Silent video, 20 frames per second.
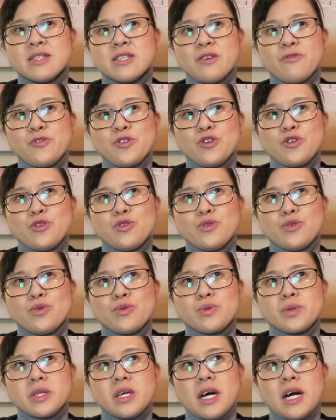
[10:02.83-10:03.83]
if you
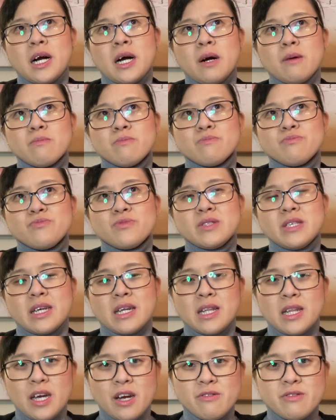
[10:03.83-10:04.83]

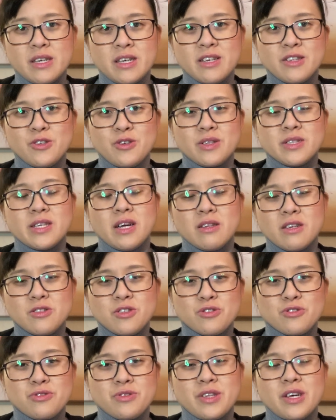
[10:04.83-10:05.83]
declare it, you're telling the
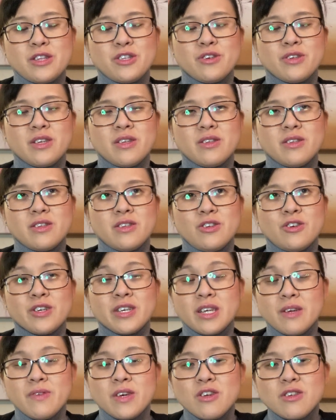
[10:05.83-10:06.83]
truth, and you're
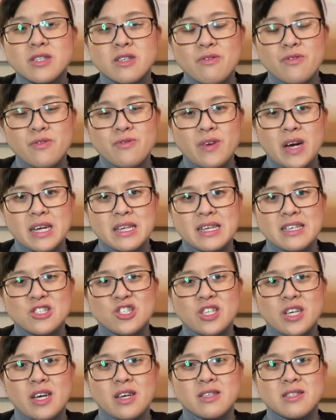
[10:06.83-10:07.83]
giving yourself a fighting
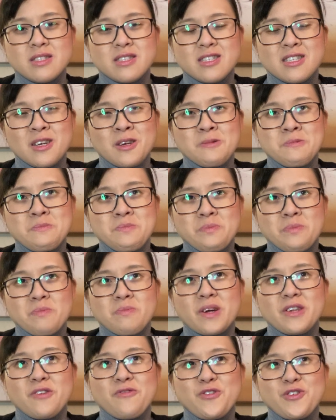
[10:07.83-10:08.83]
chance.
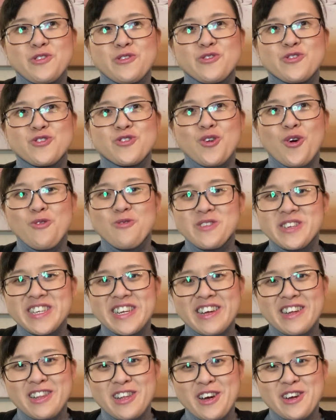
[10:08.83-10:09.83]
But if you don't
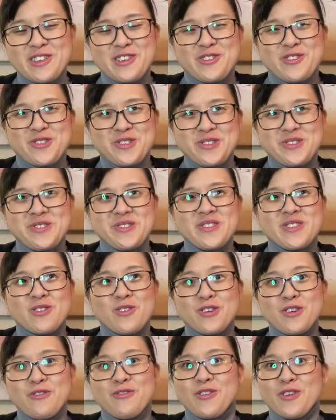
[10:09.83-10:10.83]
declare the truth,
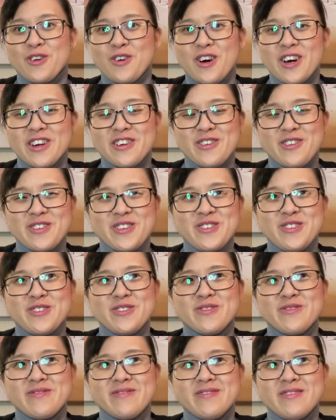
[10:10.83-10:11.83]
or you forgot, or
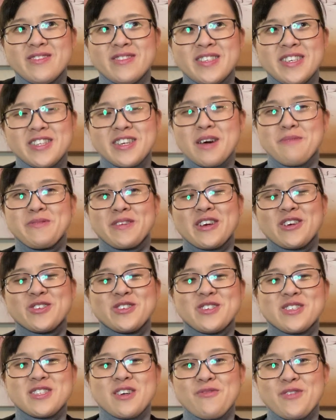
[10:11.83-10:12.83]
you did the application
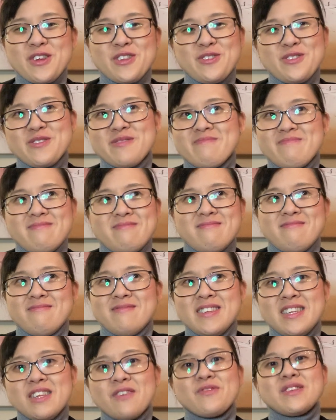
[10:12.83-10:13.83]
yourself and you
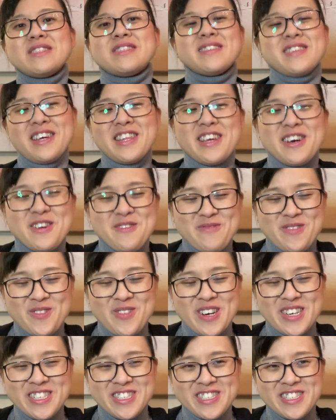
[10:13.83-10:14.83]
didn't even see the
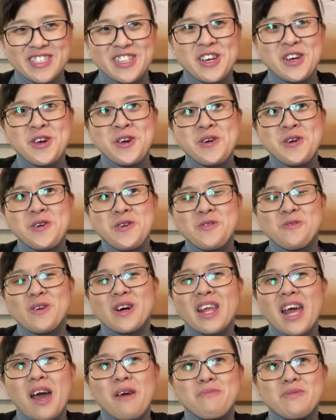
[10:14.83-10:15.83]
question,
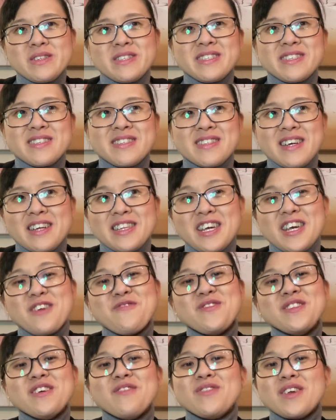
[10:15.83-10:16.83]
what happens is that
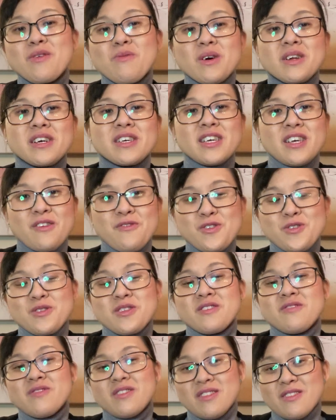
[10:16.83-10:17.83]
even if they want to give you
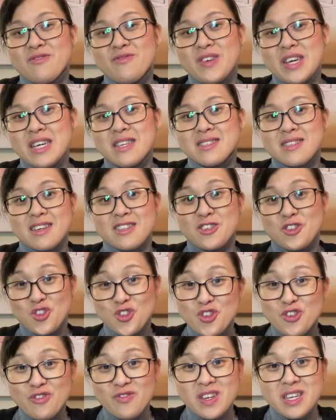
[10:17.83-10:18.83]
the visa, the
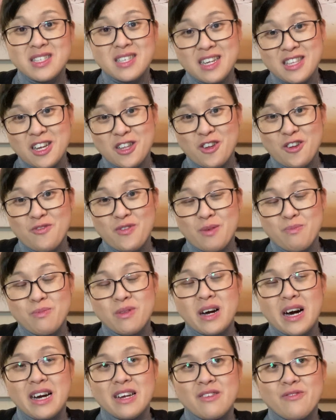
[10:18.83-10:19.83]
new visa that you've
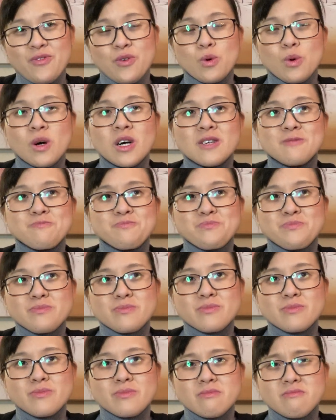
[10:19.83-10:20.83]
applied for,
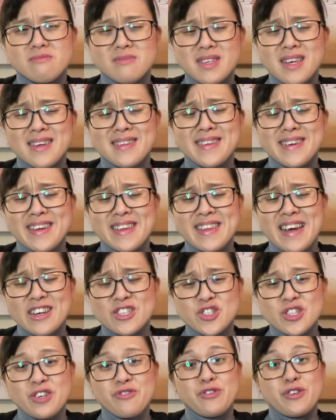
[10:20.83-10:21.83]
they can
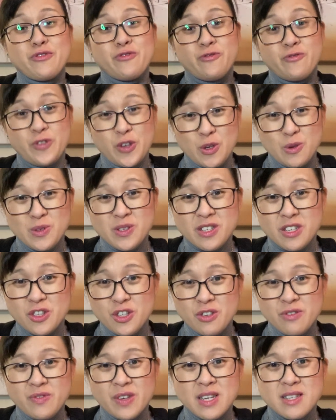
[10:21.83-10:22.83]
actually refuse the
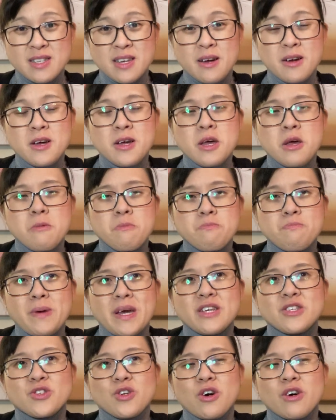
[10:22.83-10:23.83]
new visa
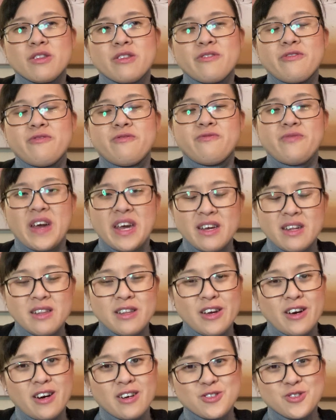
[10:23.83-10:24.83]
based on the
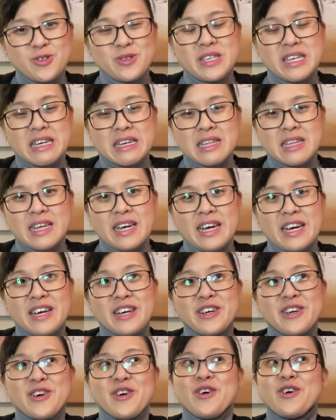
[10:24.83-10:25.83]
failure to declare
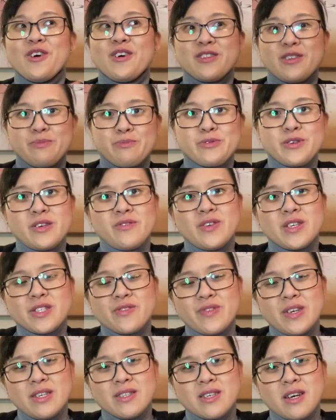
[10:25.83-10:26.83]
on the previous
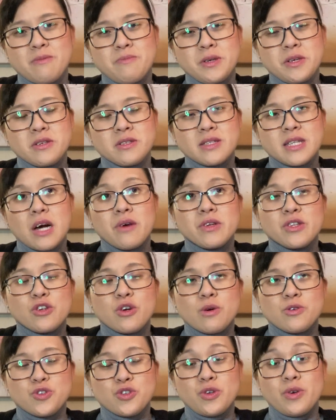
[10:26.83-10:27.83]
visa, because now it
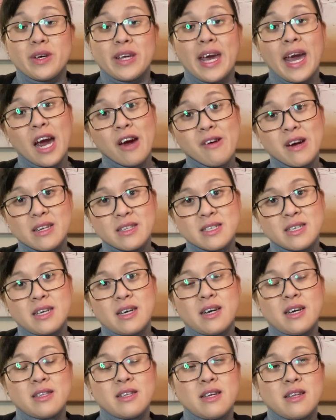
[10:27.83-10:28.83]
goes to your character,
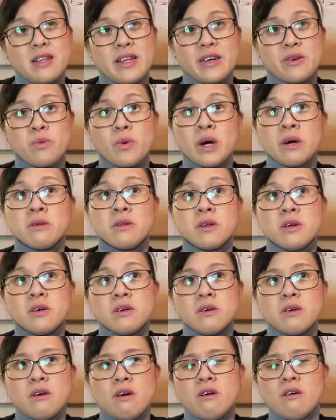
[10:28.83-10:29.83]
and they're like, well,
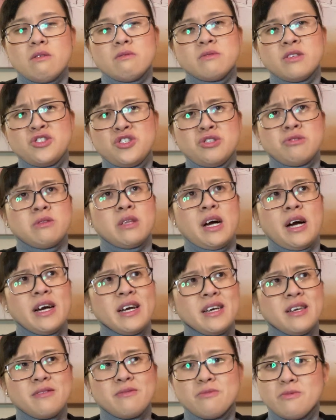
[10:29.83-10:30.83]
oh, did you
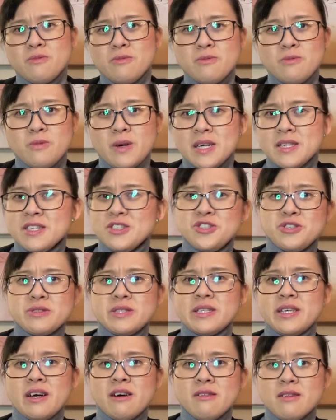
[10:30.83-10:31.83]
lie? Why didn't you
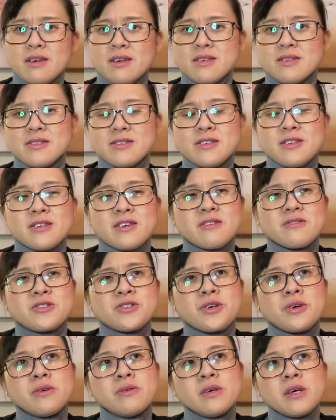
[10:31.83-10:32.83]
tell us?
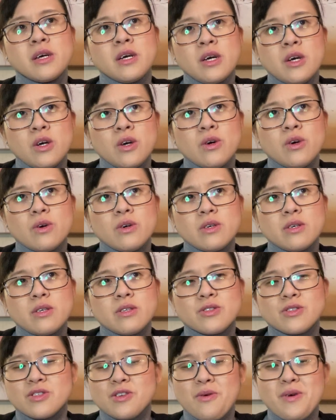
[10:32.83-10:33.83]
So
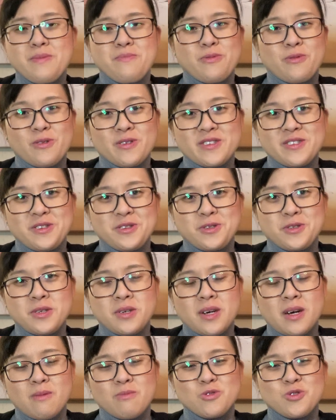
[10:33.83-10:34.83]
it's so important
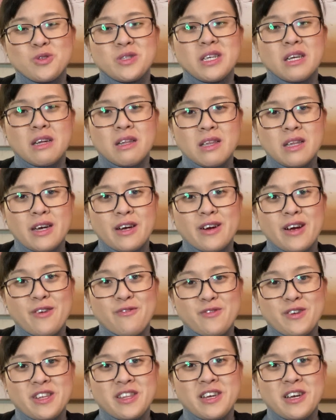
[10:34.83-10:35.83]
to declare
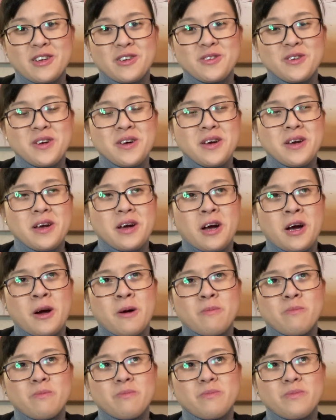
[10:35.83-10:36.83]
everything.
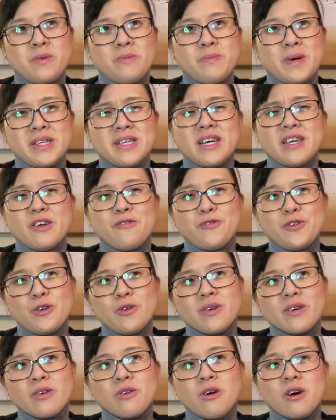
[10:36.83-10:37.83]
But if
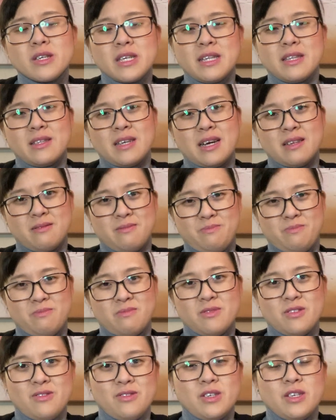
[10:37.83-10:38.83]
you're caught in that
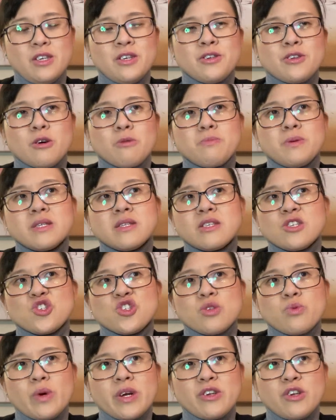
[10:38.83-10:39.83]

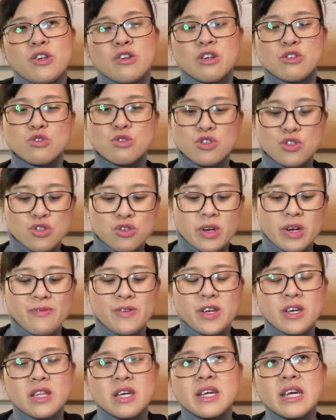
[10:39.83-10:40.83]
position where you're not too sure if
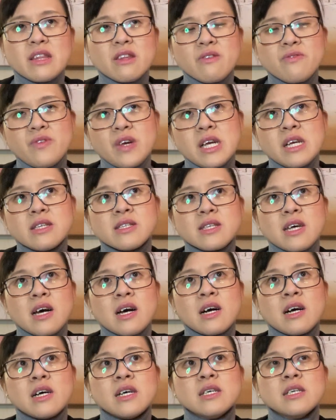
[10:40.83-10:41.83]
you're gonna get the
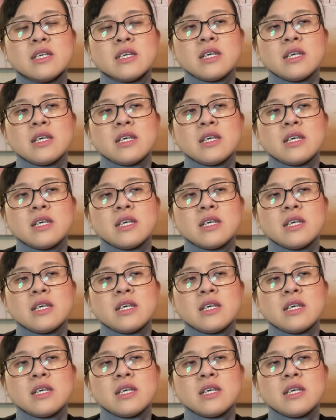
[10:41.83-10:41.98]
visa,